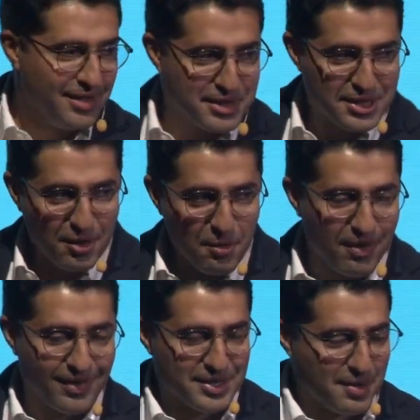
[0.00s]

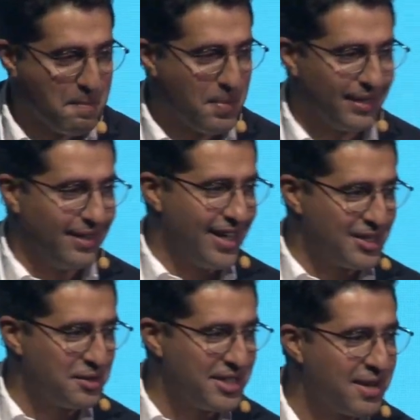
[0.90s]
so somebody
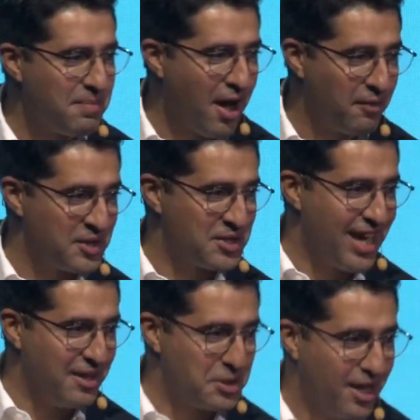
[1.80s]
has to take me off the
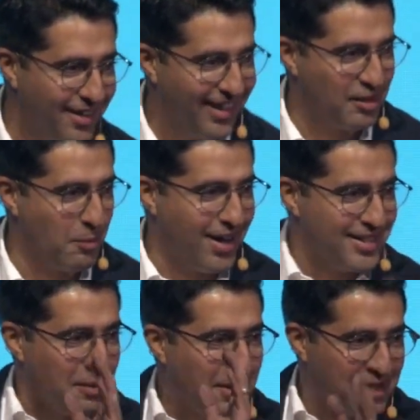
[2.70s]
stage.
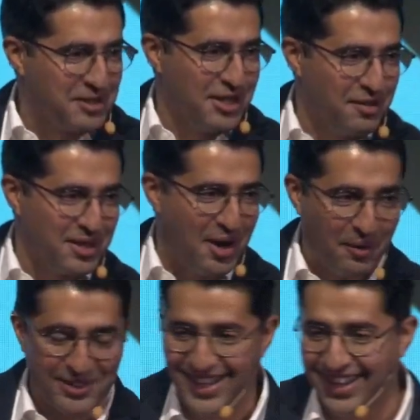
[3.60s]
Otherwise, I will continue for the
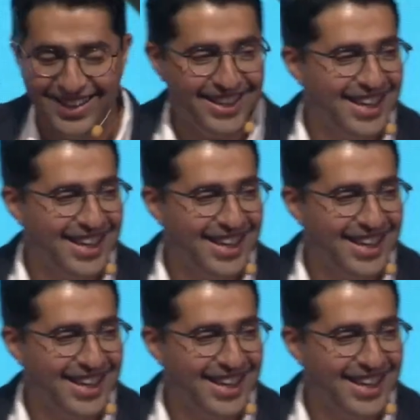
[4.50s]
whole day.